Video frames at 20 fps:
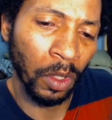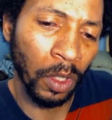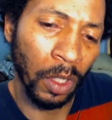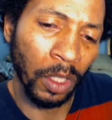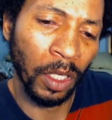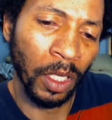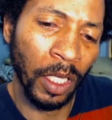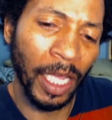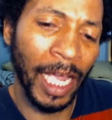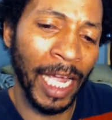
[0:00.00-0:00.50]

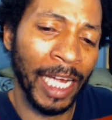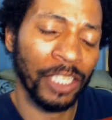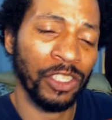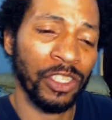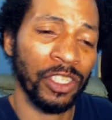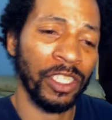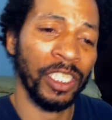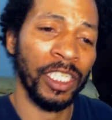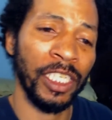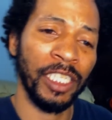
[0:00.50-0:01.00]

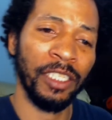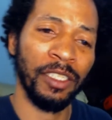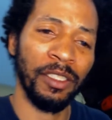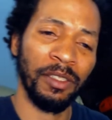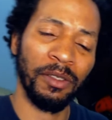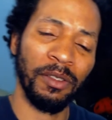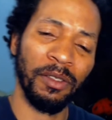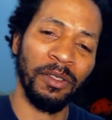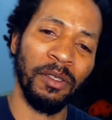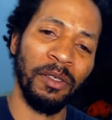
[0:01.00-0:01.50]
actually,
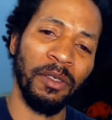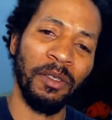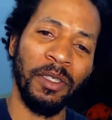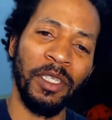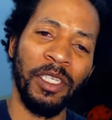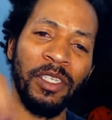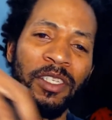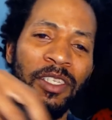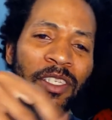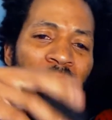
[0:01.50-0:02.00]
this
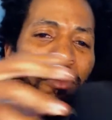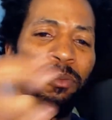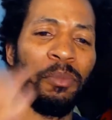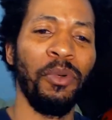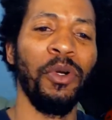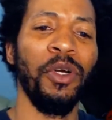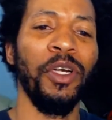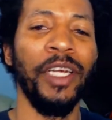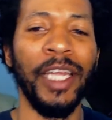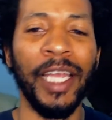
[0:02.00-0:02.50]
is
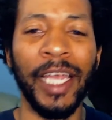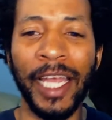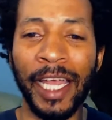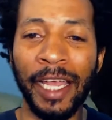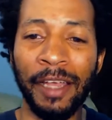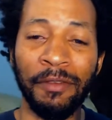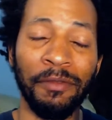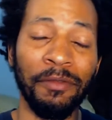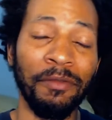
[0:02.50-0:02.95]
important to have.